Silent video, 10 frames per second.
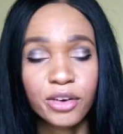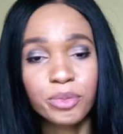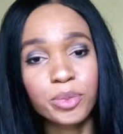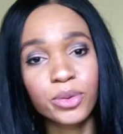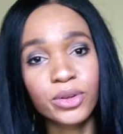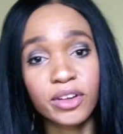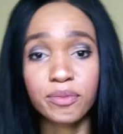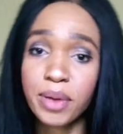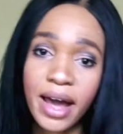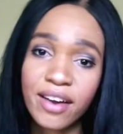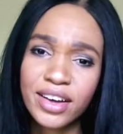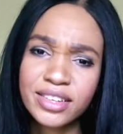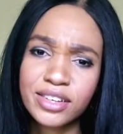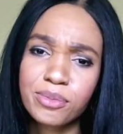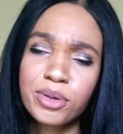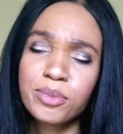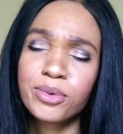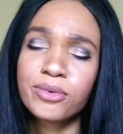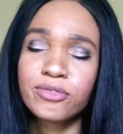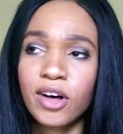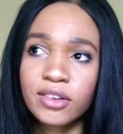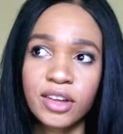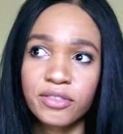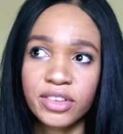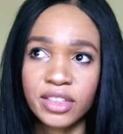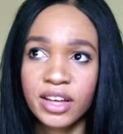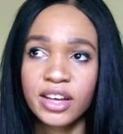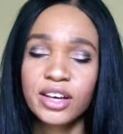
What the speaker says: there are people who love Paris, there are people who fall in love with